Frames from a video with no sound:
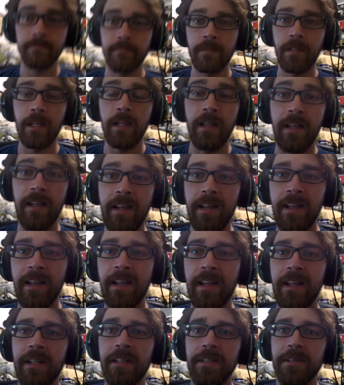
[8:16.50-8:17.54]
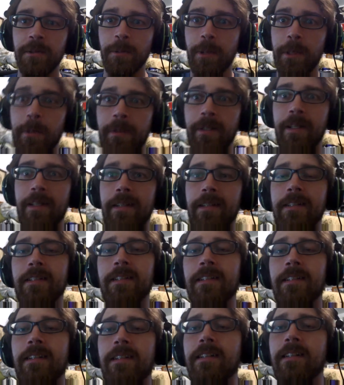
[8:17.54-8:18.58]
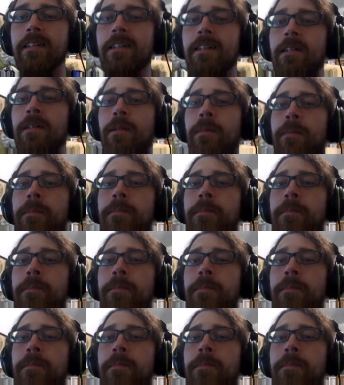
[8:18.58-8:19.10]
for it is actually also much cheaper than the best motherboard